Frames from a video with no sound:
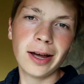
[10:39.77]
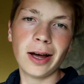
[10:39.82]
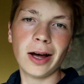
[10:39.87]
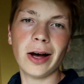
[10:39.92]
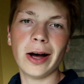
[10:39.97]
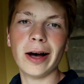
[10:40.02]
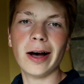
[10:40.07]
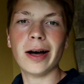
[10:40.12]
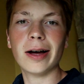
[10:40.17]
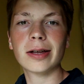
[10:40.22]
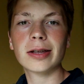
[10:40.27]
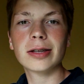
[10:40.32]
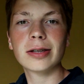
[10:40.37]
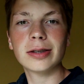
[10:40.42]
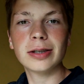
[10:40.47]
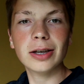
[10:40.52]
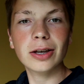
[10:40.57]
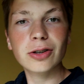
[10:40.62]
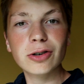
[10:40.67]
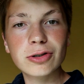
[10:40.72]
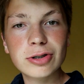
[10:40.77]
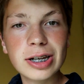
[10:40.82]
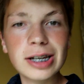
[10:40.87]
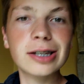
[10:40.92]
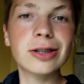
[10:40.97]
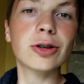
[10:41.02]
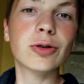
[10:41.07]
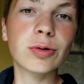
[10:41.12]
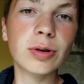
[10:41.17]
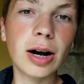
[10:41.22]
Uh, the other
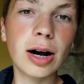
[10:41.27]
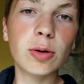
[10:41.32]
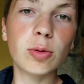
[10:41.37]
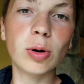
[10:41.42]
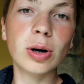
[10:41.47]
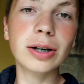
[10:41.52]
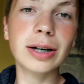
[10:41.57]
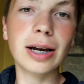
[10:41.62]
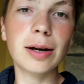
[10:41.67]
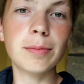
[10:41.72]
day, the Corral one,